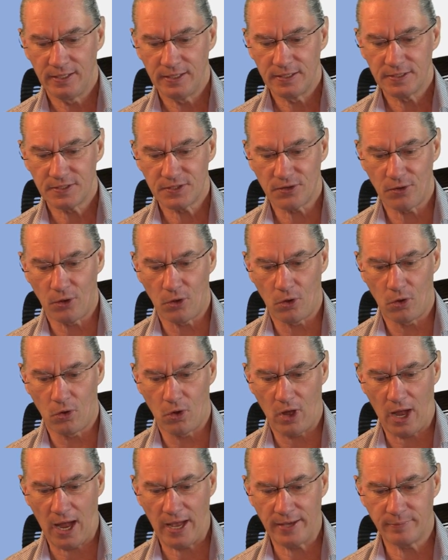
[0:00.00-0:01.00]

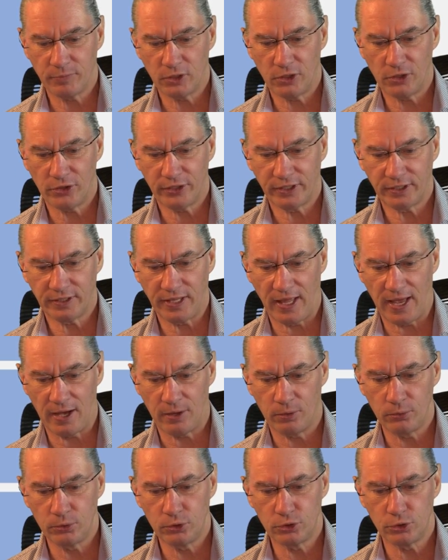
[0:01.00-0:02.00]
So I'm going now